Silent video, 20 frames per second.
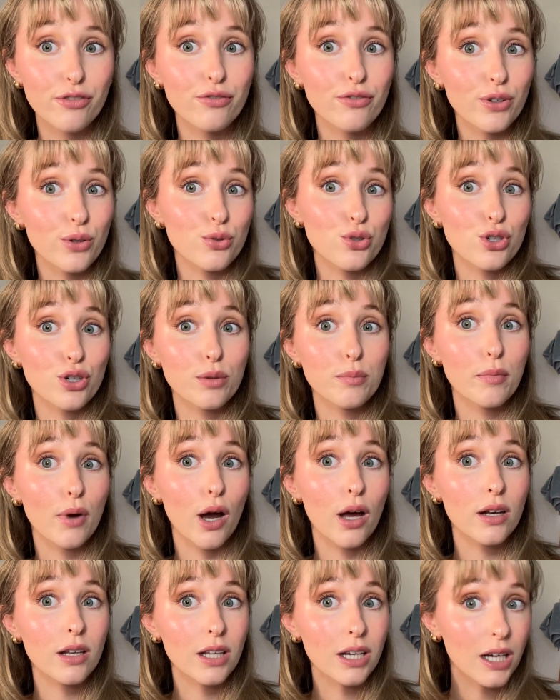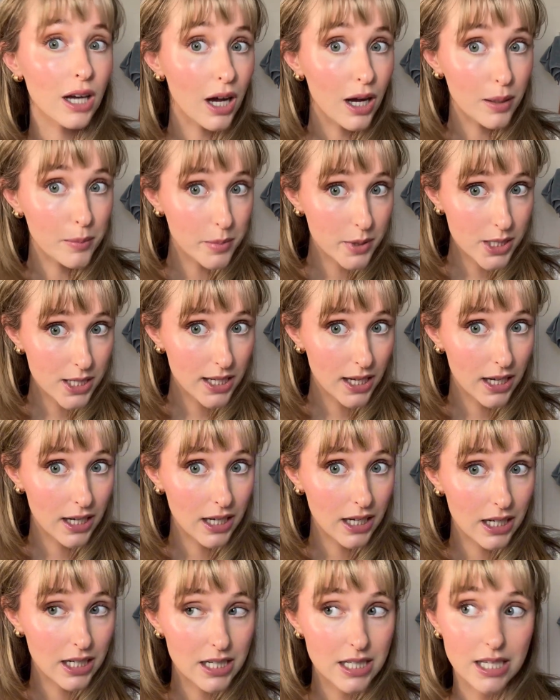future modeling
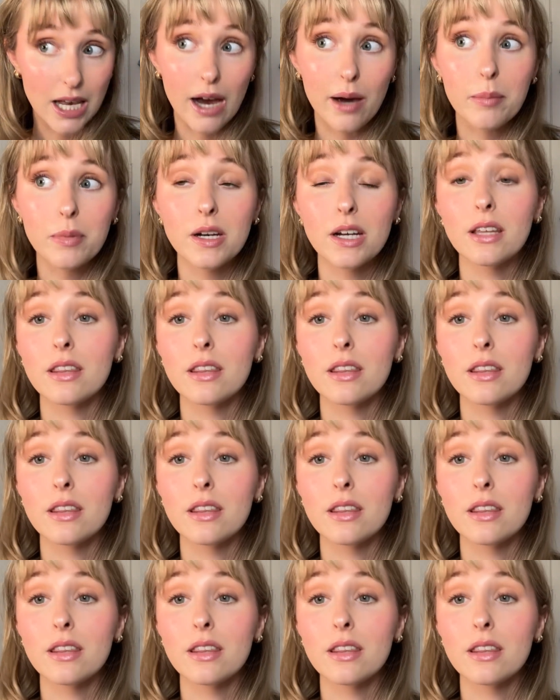updates happening